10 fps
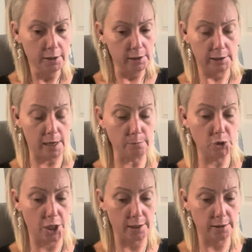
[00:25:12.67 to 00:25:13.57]
some
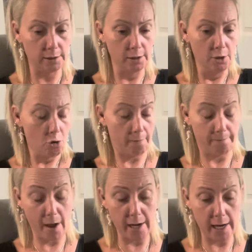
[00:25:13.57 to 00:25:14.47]
shits or
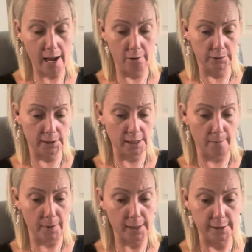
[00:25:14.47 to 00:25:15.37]
finding out that
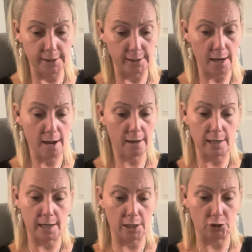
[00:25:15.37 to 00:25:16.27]
somebody's sick and
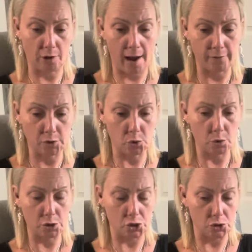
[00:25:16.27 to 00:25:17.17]
they're going to travel
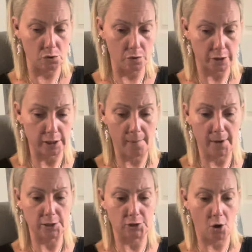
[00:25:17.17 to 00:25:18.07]
towards you or
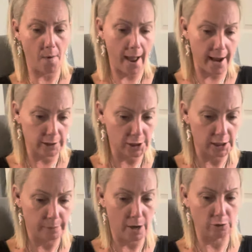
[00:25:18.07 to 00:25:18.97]
somebody's so anxious
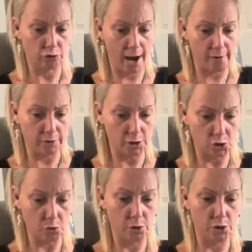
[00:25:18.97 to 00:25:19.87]
about traveling
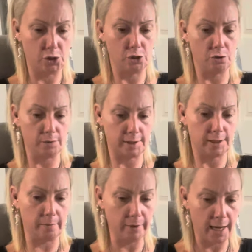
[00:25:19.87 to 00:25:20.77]
towards you or
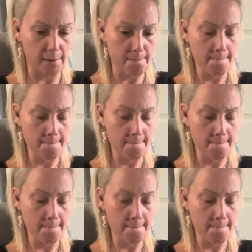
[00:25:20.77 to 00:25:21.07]
sibling.